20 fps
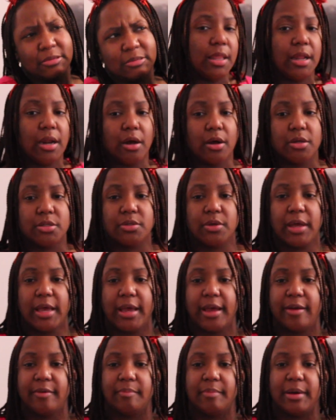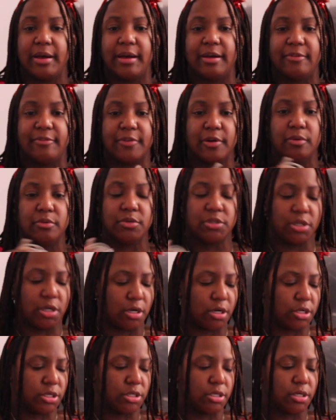Then I also have my phone
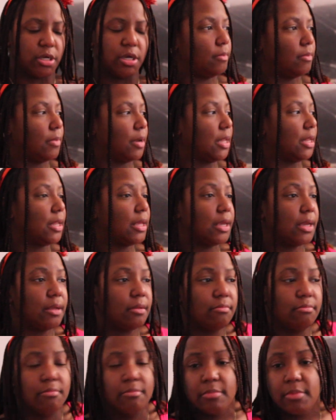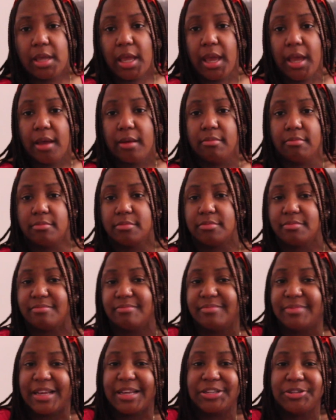charger, and then yeah,
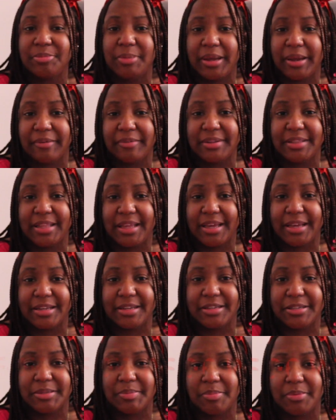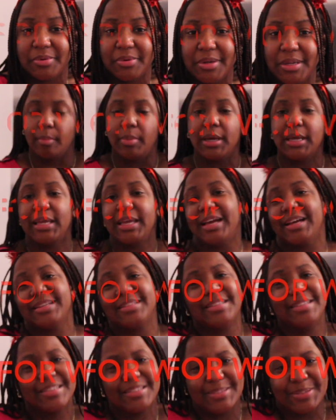that should be everything at this point. But
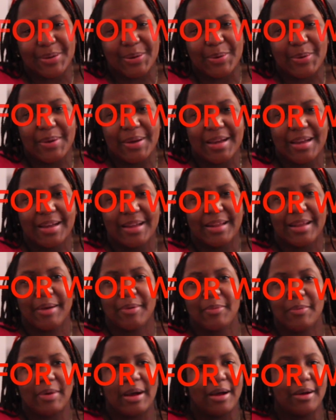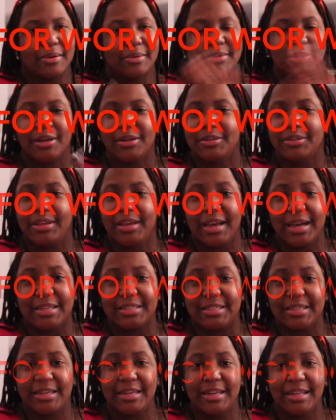yes, so yep, I'll talk to you guys
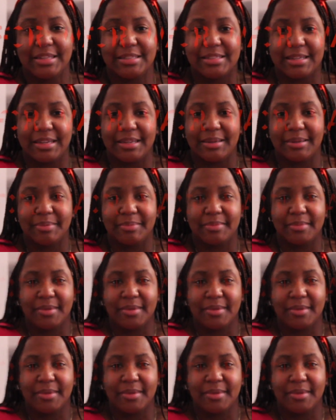in the next clip.